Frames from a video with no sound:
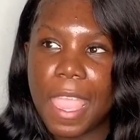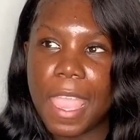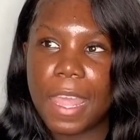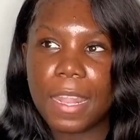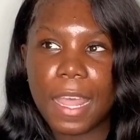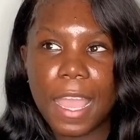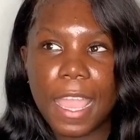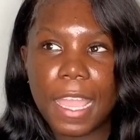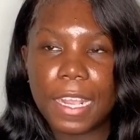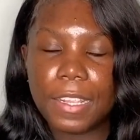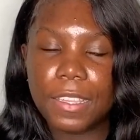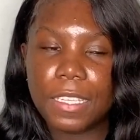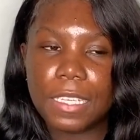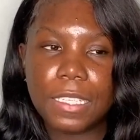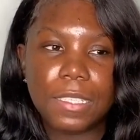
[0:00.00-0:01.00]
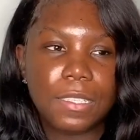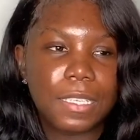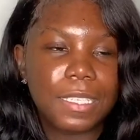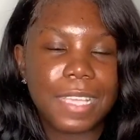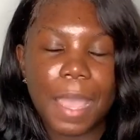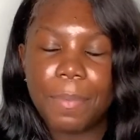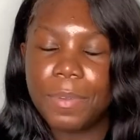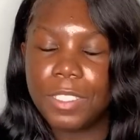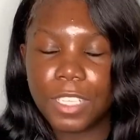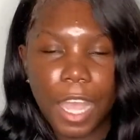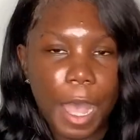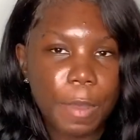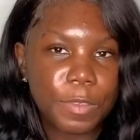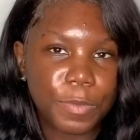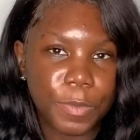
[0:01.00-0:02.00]
And like the, the type of
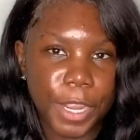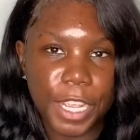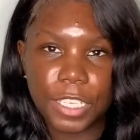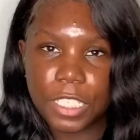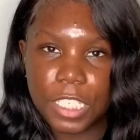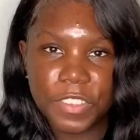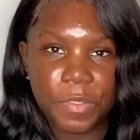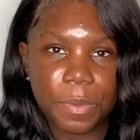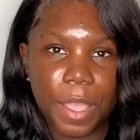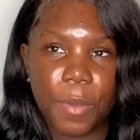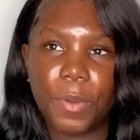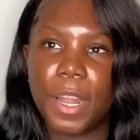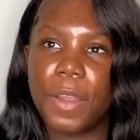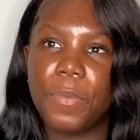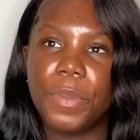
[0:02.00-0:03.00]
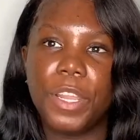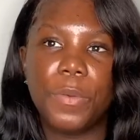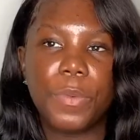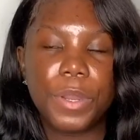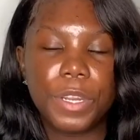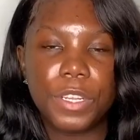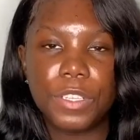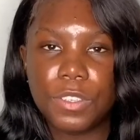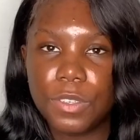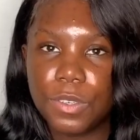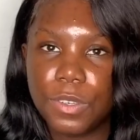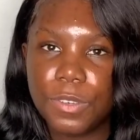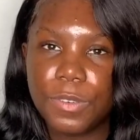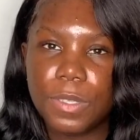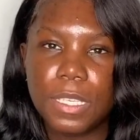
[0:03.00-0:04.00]
jobs ranges from like what I really want to
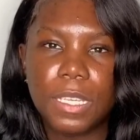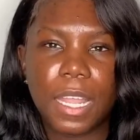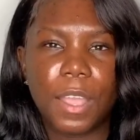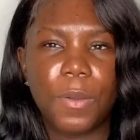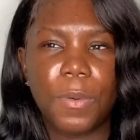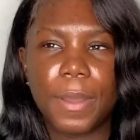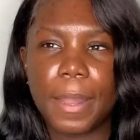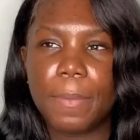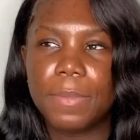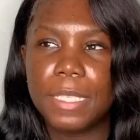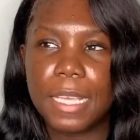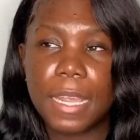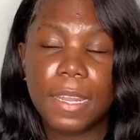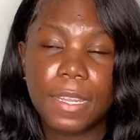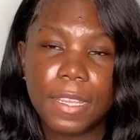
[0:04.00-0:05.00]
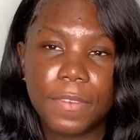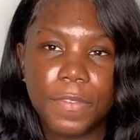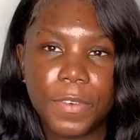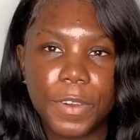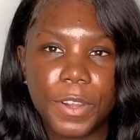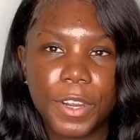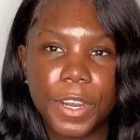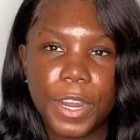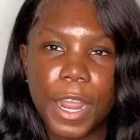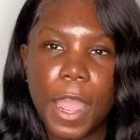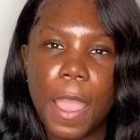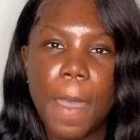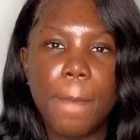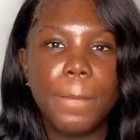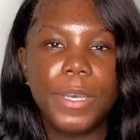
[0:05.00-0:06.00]
do to like what I'm settling for.
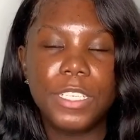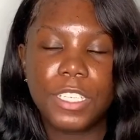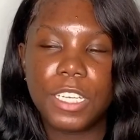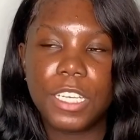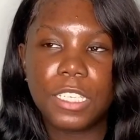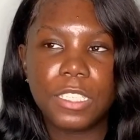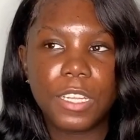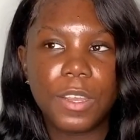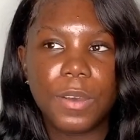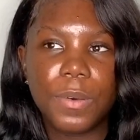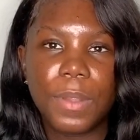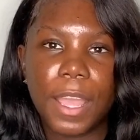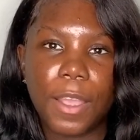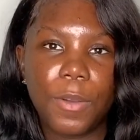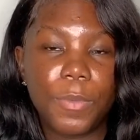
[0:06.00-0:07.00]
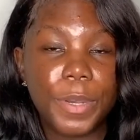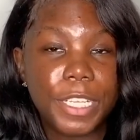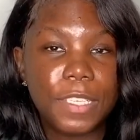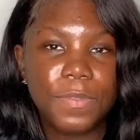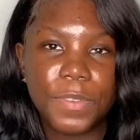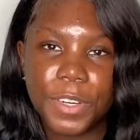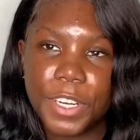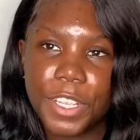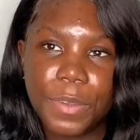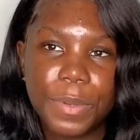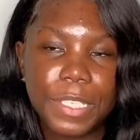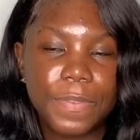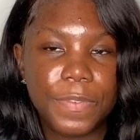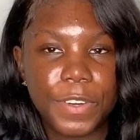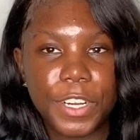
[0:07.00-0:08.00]
But just know like what's for you
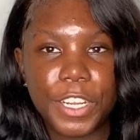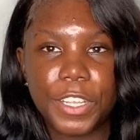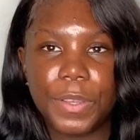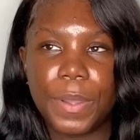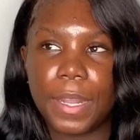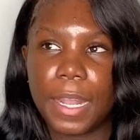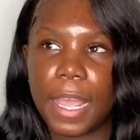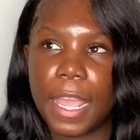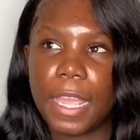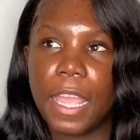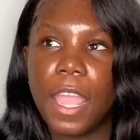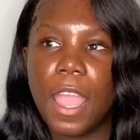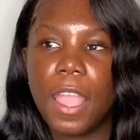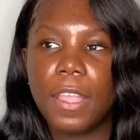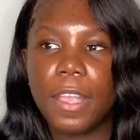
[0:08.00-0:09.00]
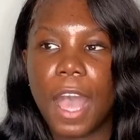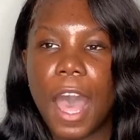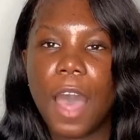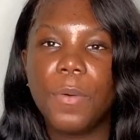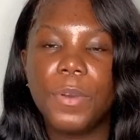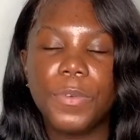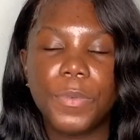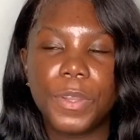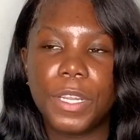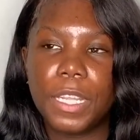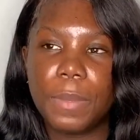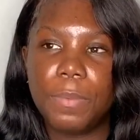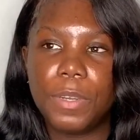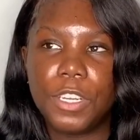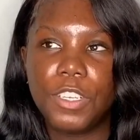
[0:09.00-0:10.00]
is for you. And like God will
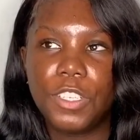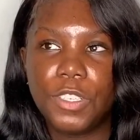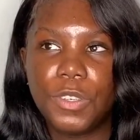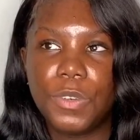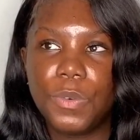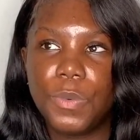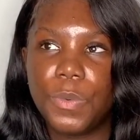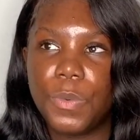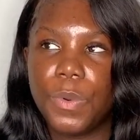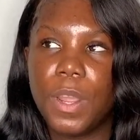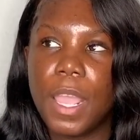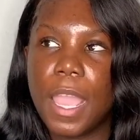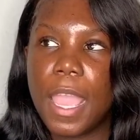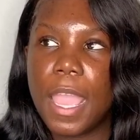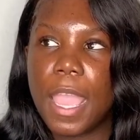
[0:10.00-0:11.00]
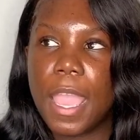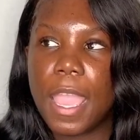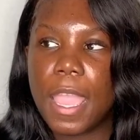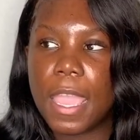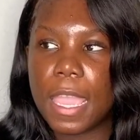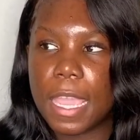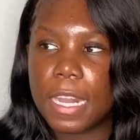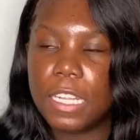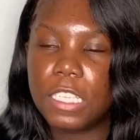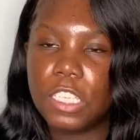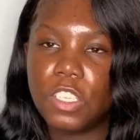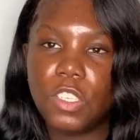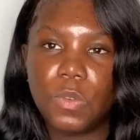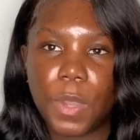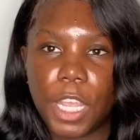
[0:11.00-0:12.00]
really put you in a
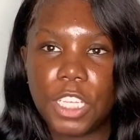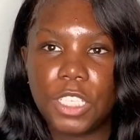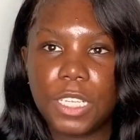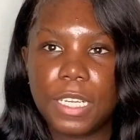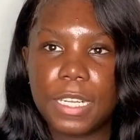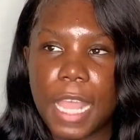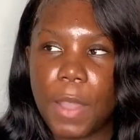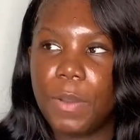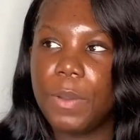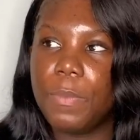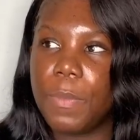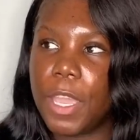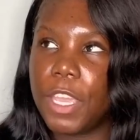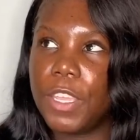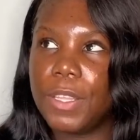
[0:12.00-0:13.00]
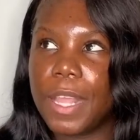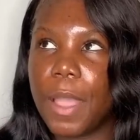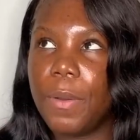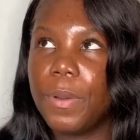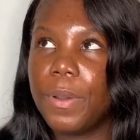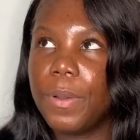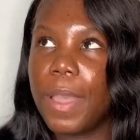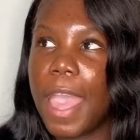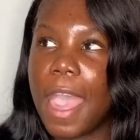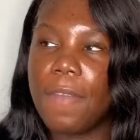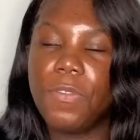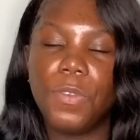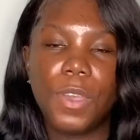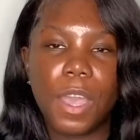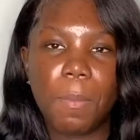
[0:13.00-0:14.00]
situation that will make that will
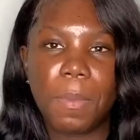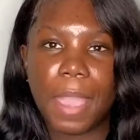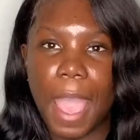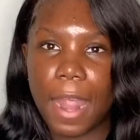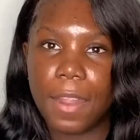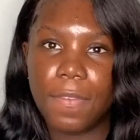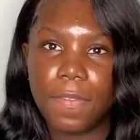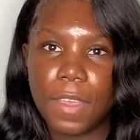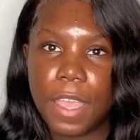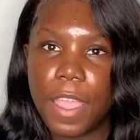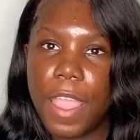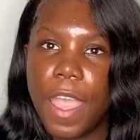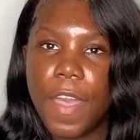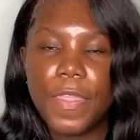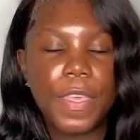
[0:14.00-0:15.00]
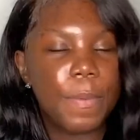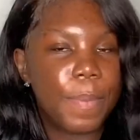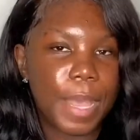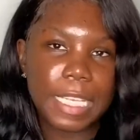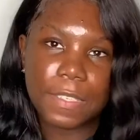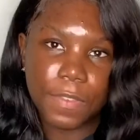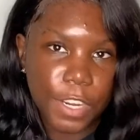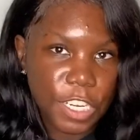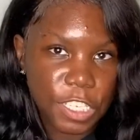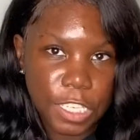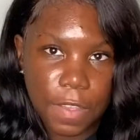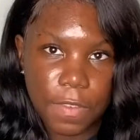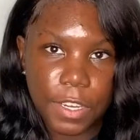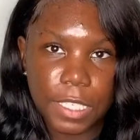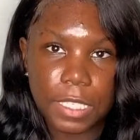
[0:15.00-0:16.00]
have you coming out of it the best version
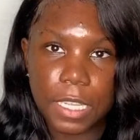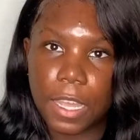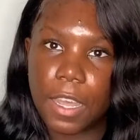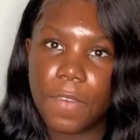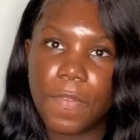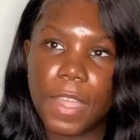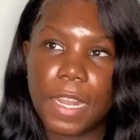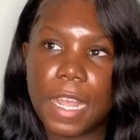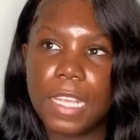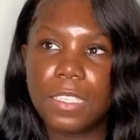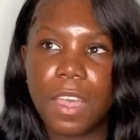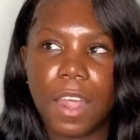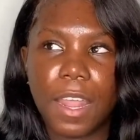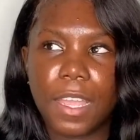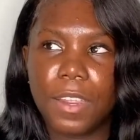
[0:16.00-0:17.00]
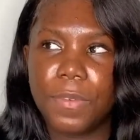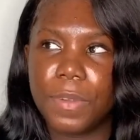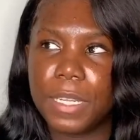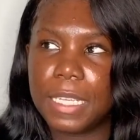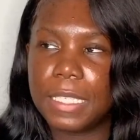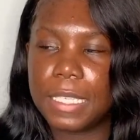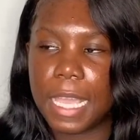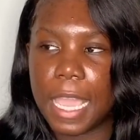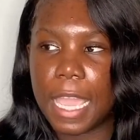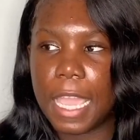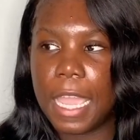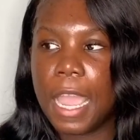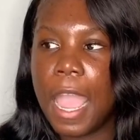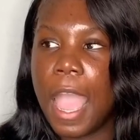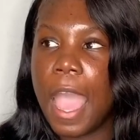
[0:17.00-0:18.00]
of yourself and that's all i can really
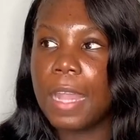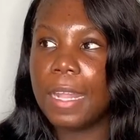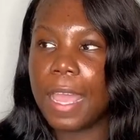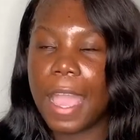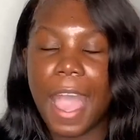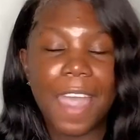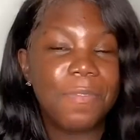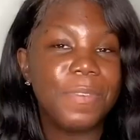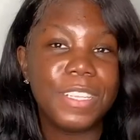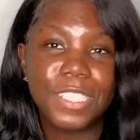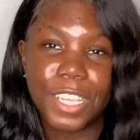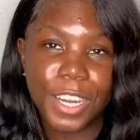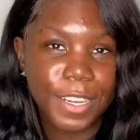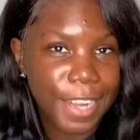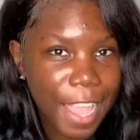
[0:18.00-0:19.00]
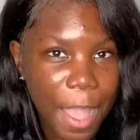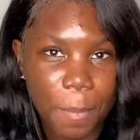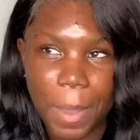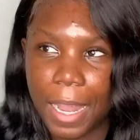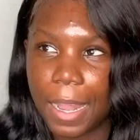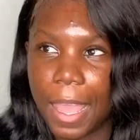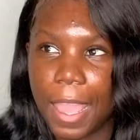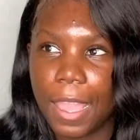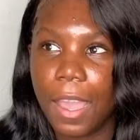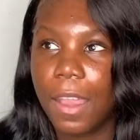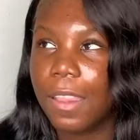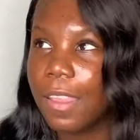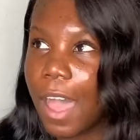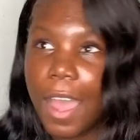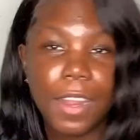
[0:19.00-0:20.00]
say like i've been turned down by like a
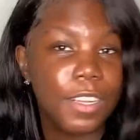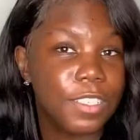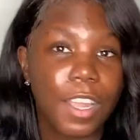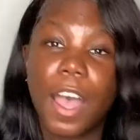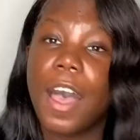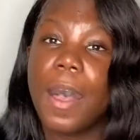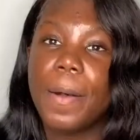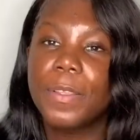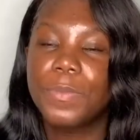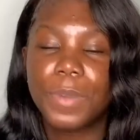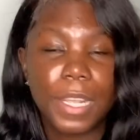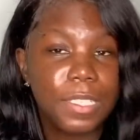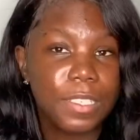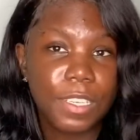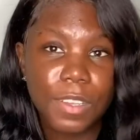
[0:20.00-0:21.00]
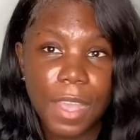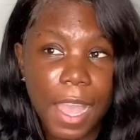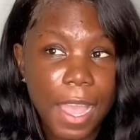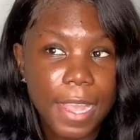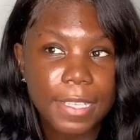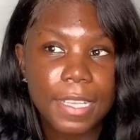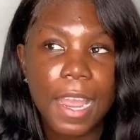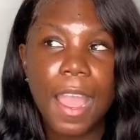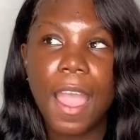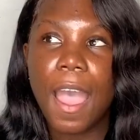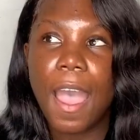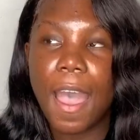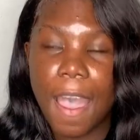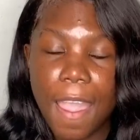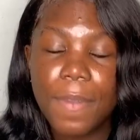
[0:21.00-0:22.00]
lot of jobs when i tell you guys
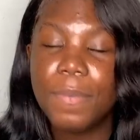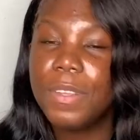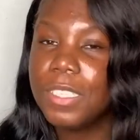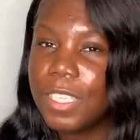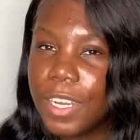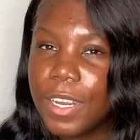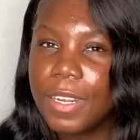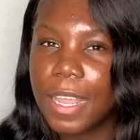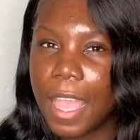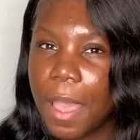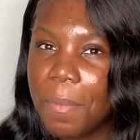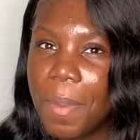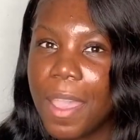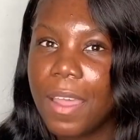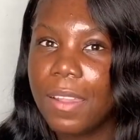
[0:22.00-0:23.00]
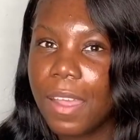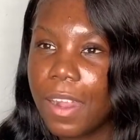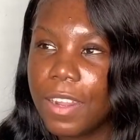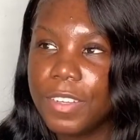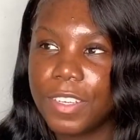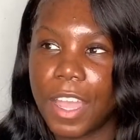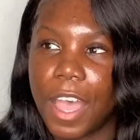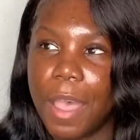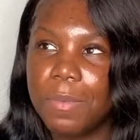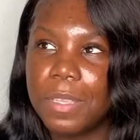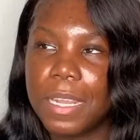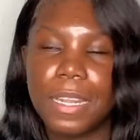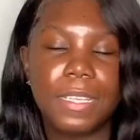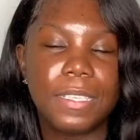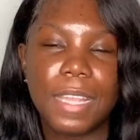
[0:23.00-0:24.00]
I've been turned down by a lot of jobs
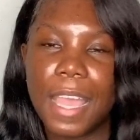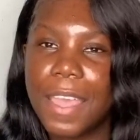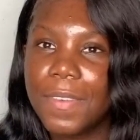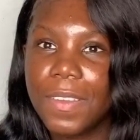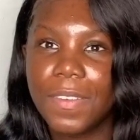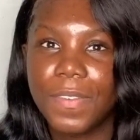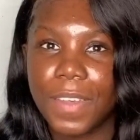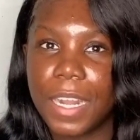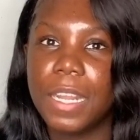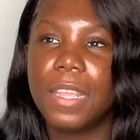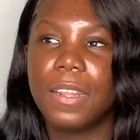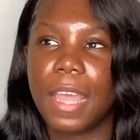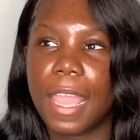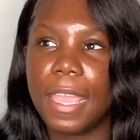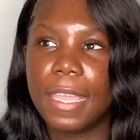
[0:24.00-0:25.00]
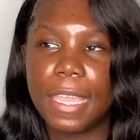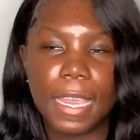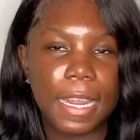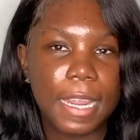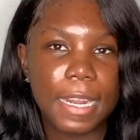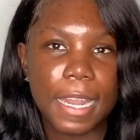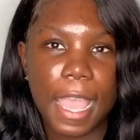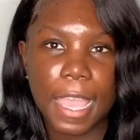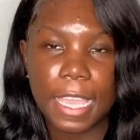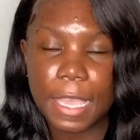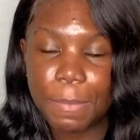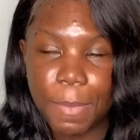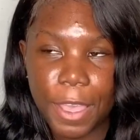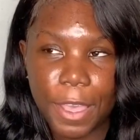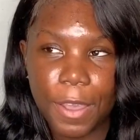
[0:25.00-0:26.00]
and not even funny. Like getting that
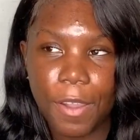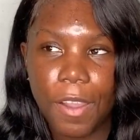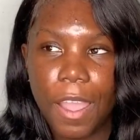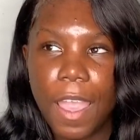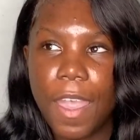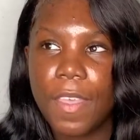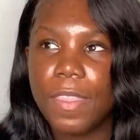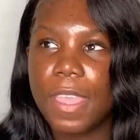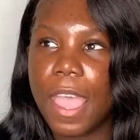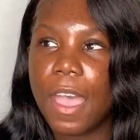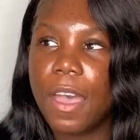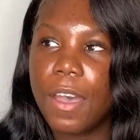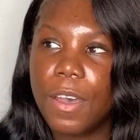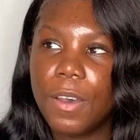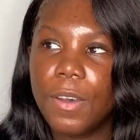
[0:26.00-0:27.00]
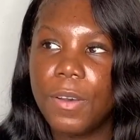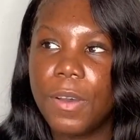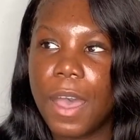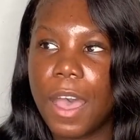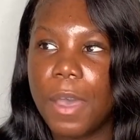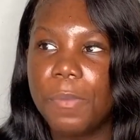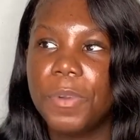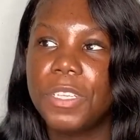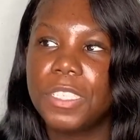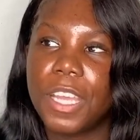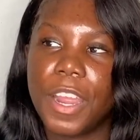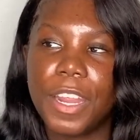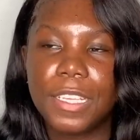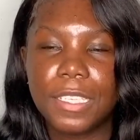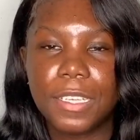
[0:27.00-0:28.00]
email that, oh, um, we're
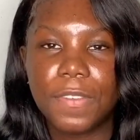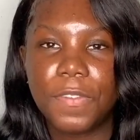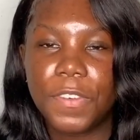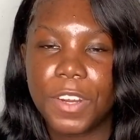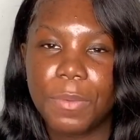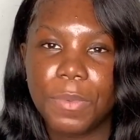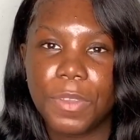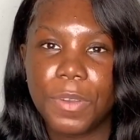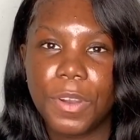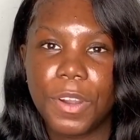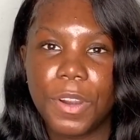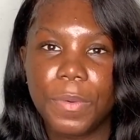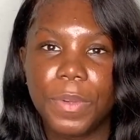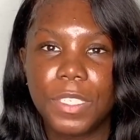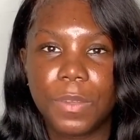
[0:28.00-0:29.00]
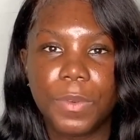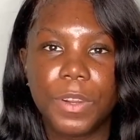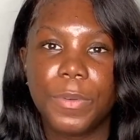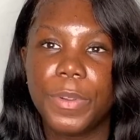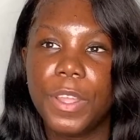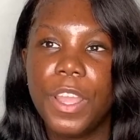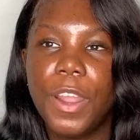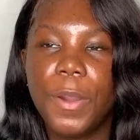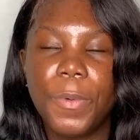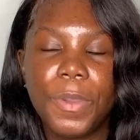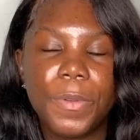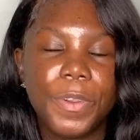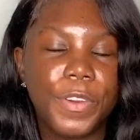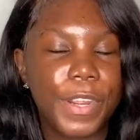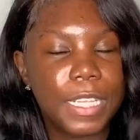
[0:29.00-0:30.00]
sorry to inform you or we're,
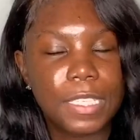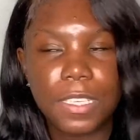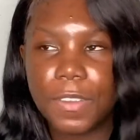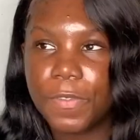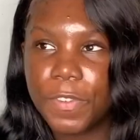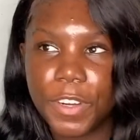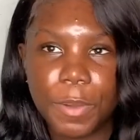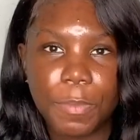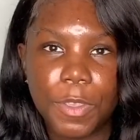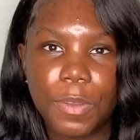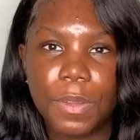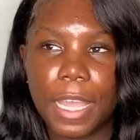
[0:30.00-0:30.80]
we regret to inform you.